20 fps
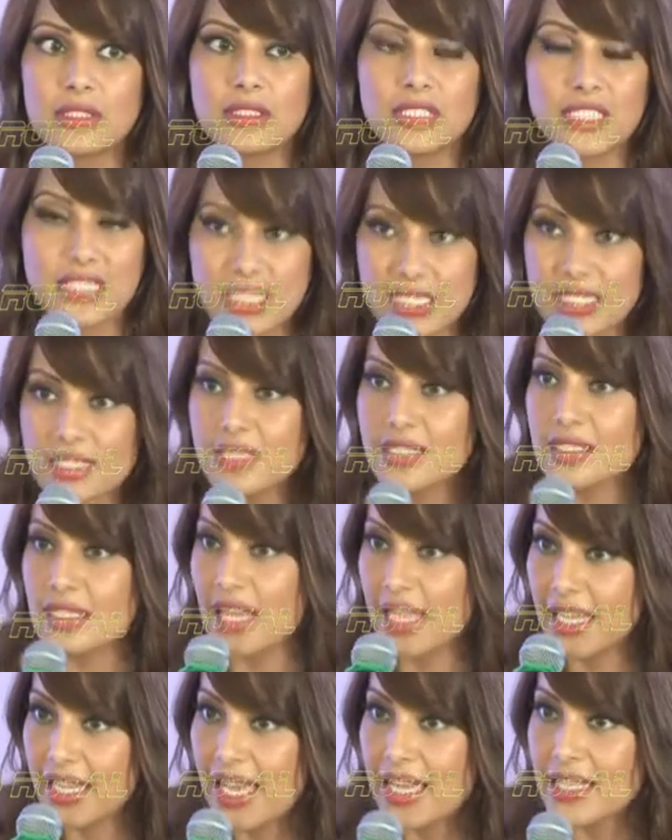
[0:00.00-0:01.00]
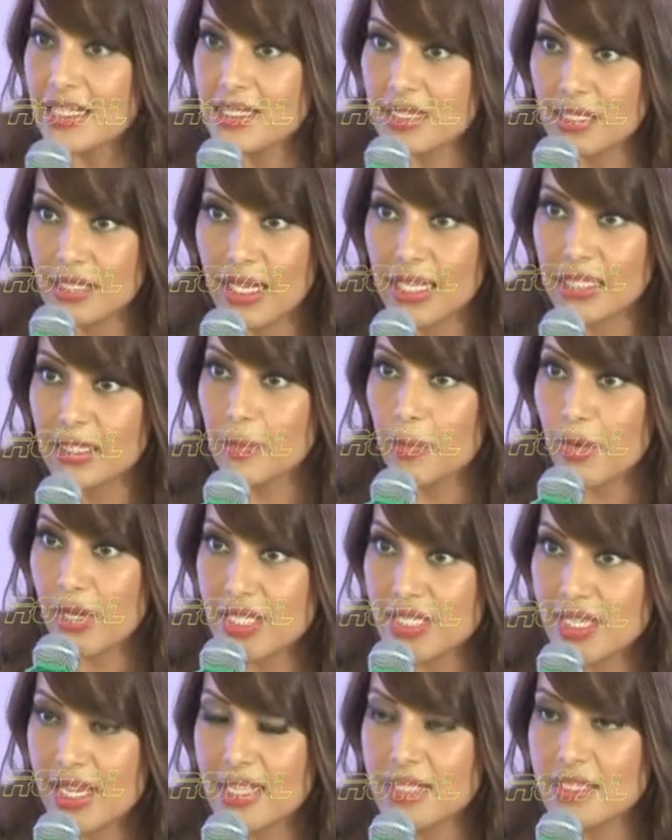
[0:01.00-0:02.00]
diseases like cancer, like the
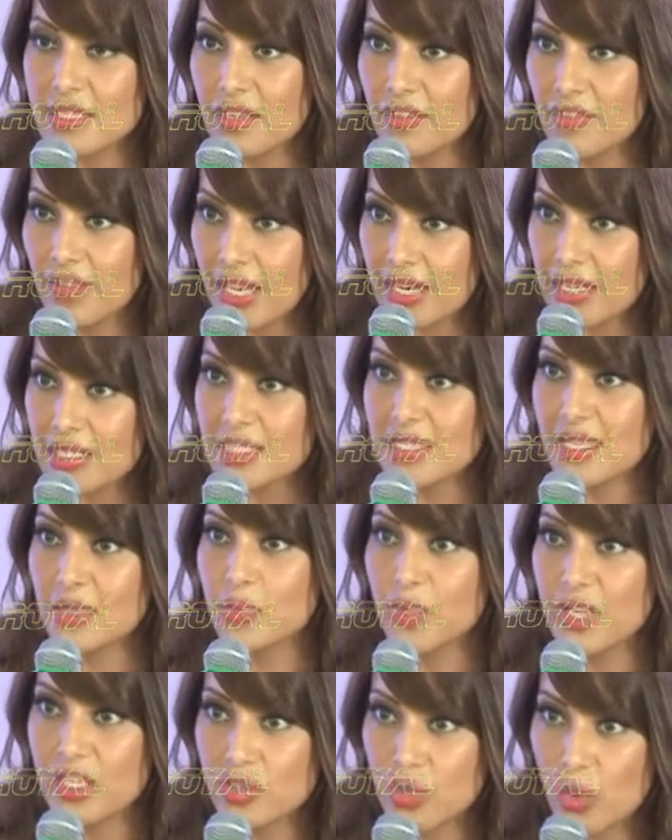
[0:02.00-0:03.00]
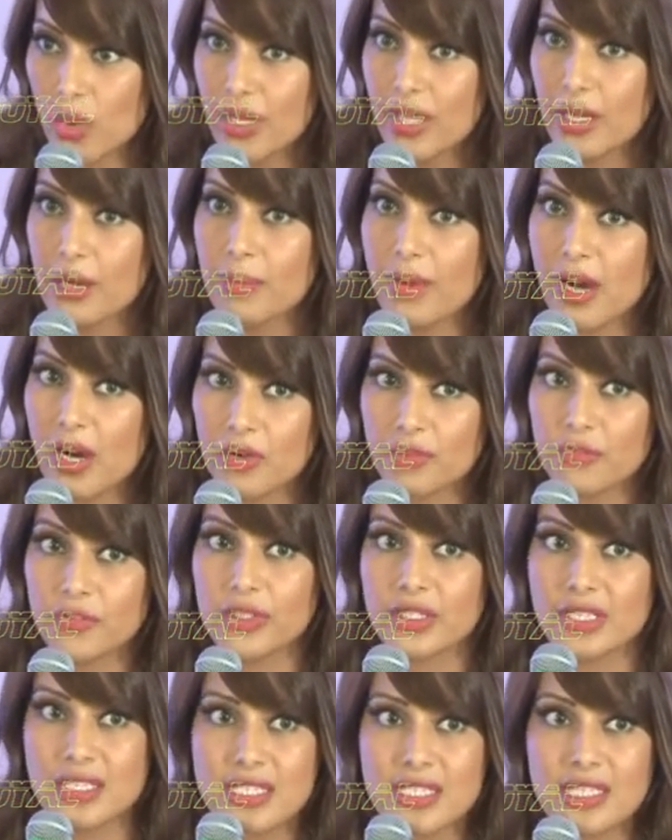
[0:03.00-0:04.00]
breast cancer awareness that we are talking about for
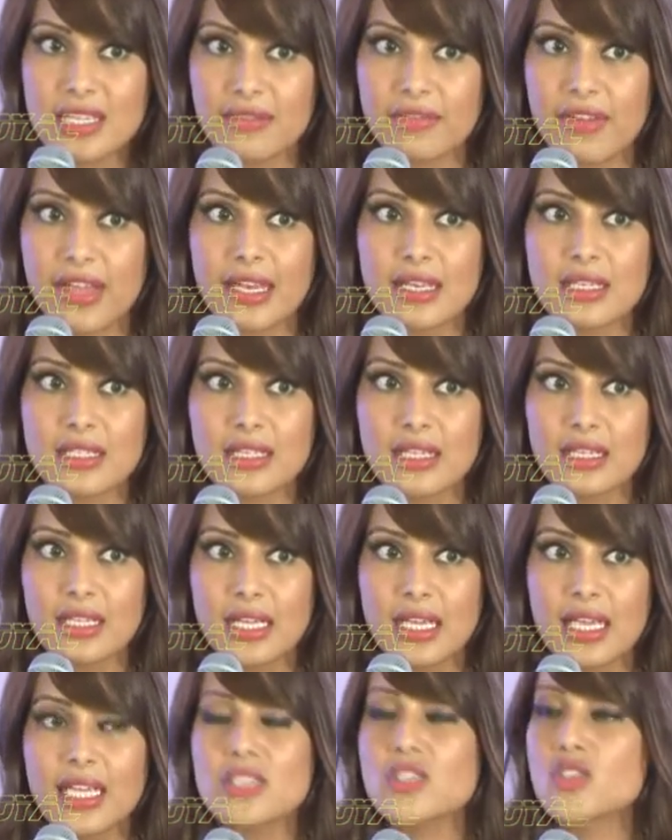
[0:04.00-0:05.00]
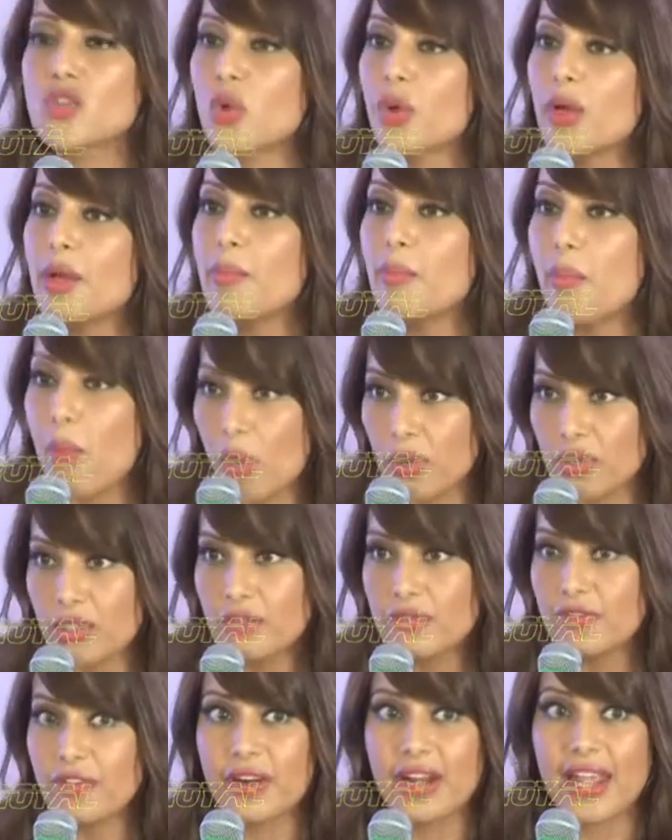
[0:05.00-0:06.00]
this event, is so
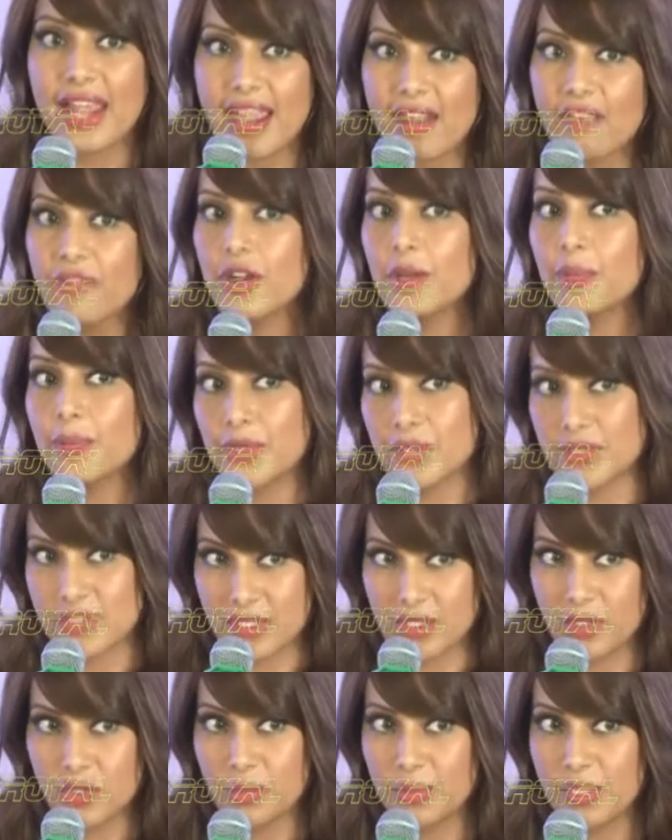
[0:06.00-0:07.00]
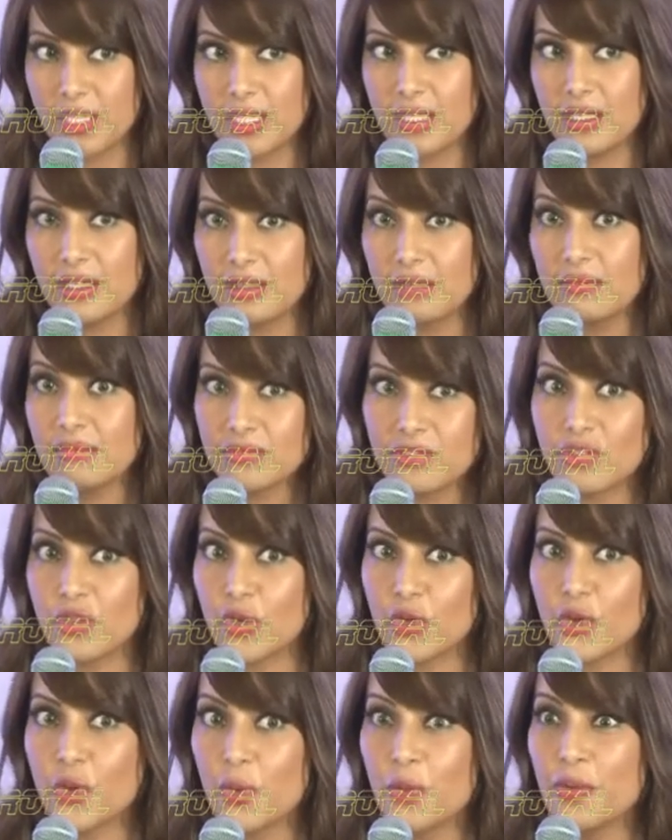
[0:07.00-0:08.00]
important for every person to be, you
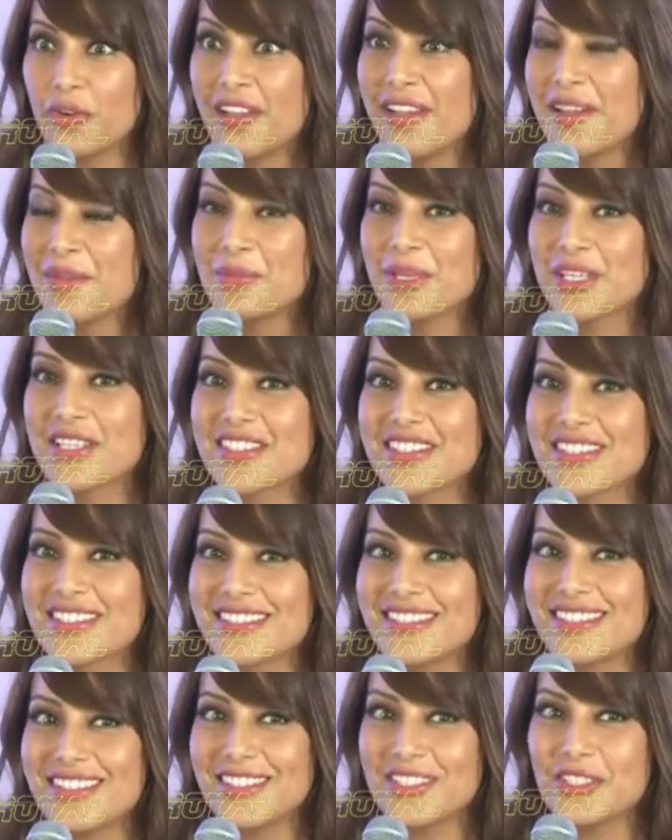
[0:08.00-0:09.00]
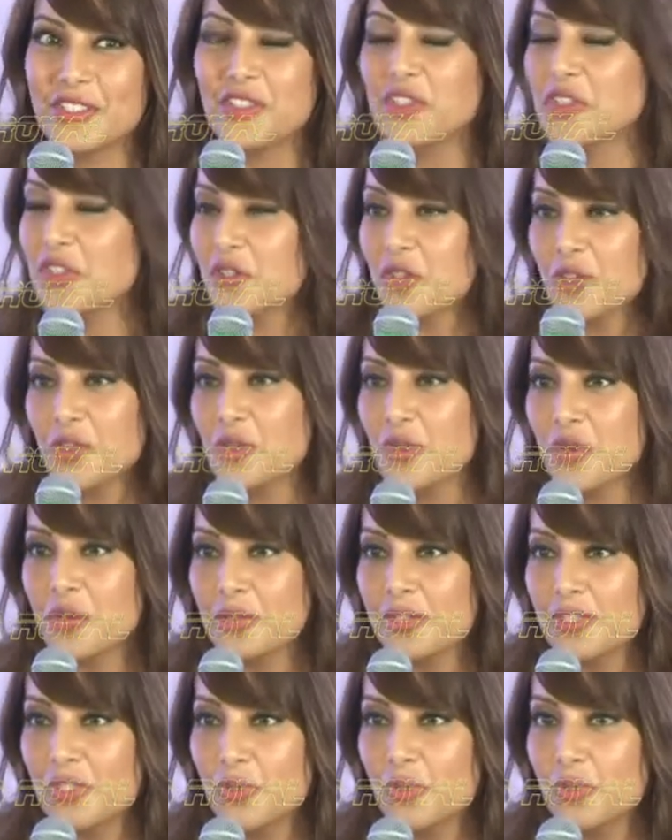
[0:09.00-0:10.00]
know, know. Because, you, you know, you,
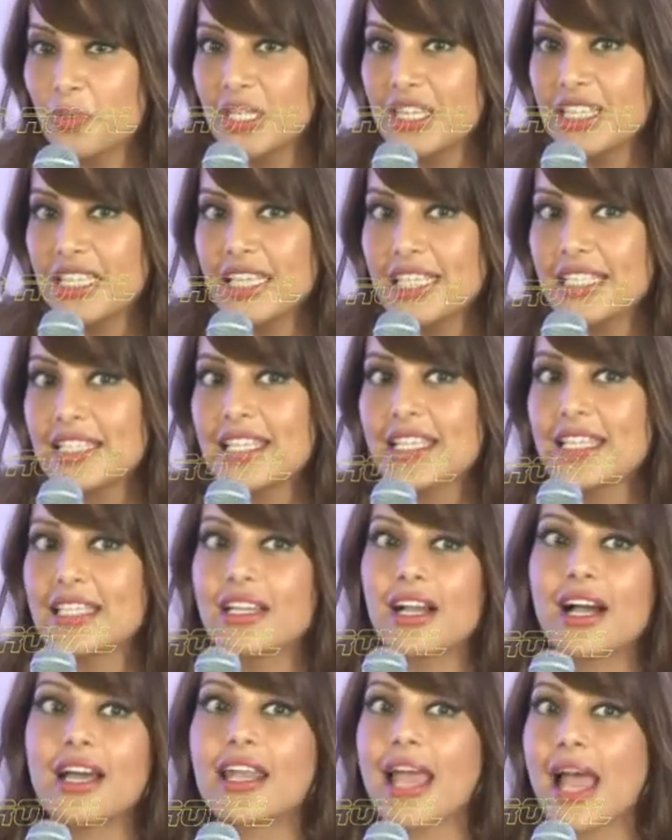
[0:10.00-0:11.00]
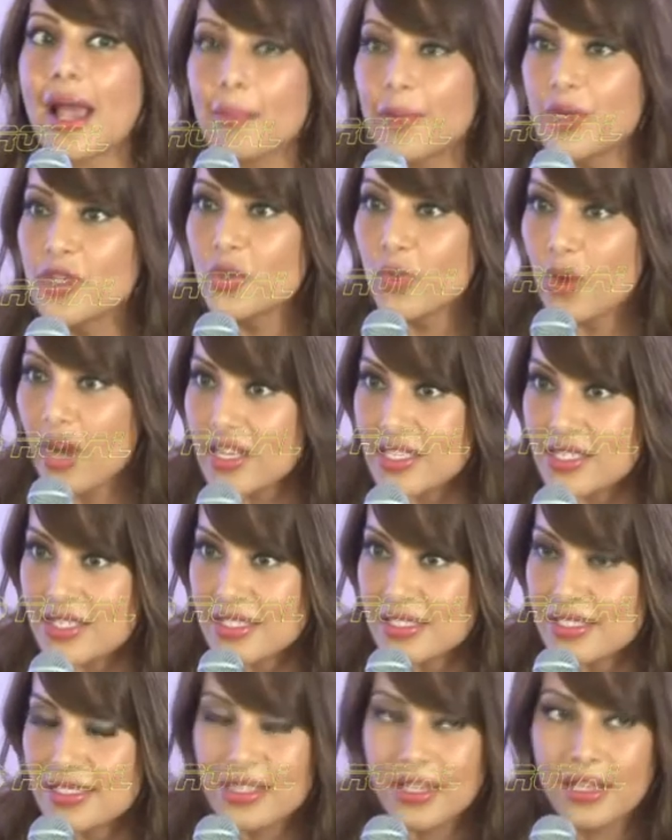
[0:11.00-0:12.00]
don't, you, we think that it can't happen to
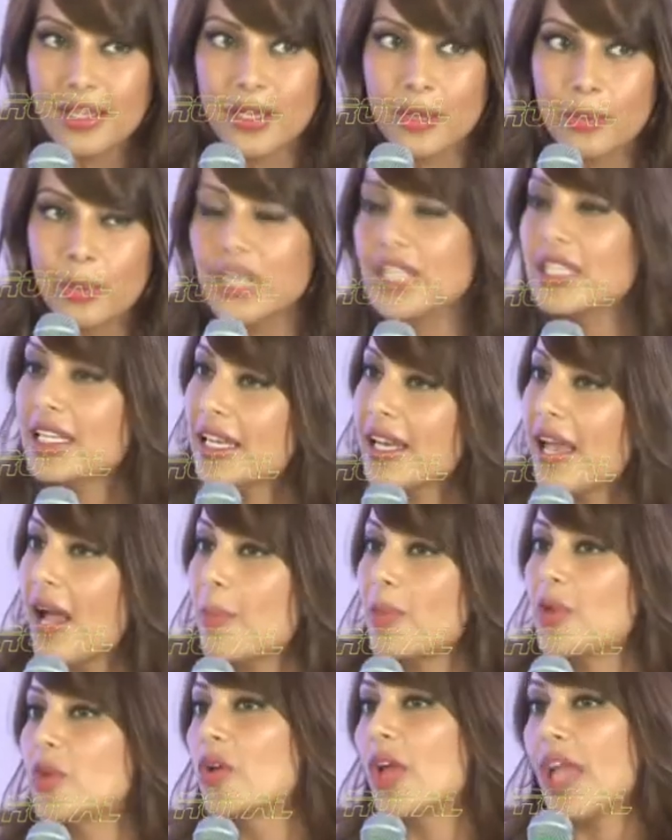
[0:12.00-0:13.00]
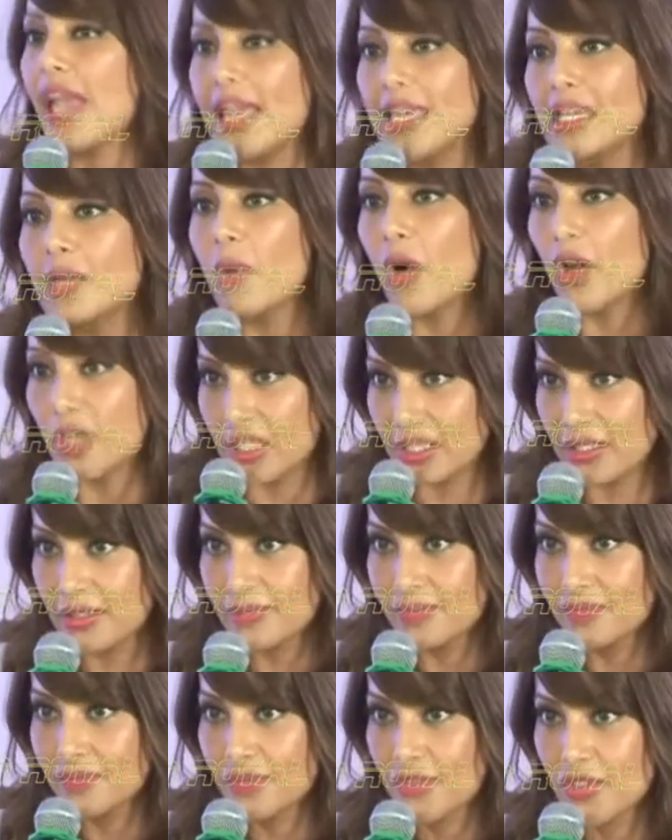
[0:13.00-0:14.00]
us, but it can happen to anybody.
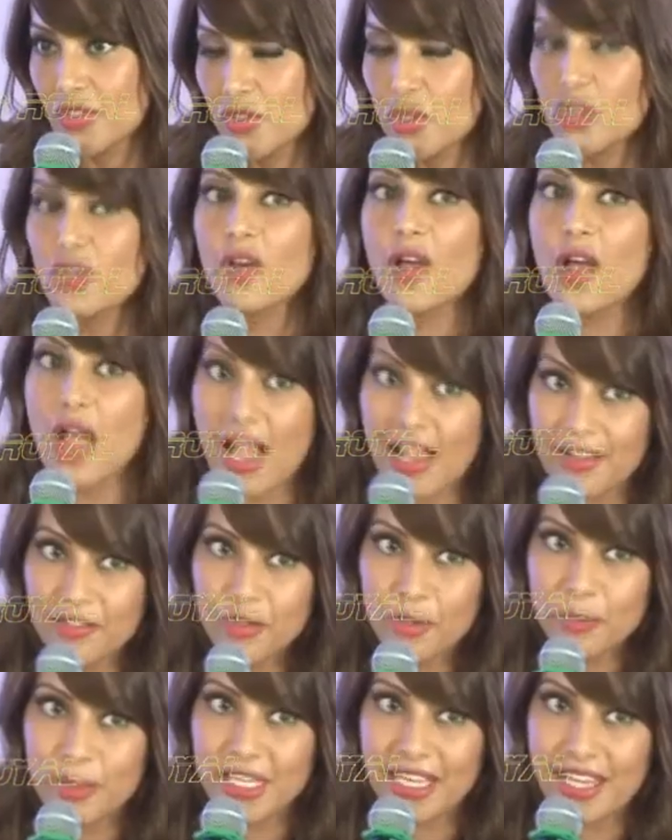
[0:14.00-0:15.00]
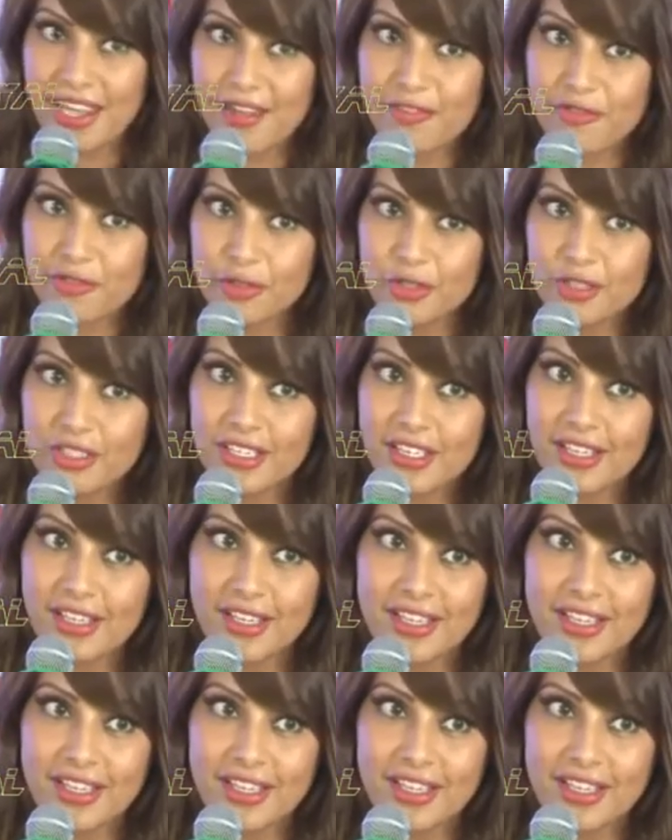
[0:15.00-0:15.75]
So you have to be careful.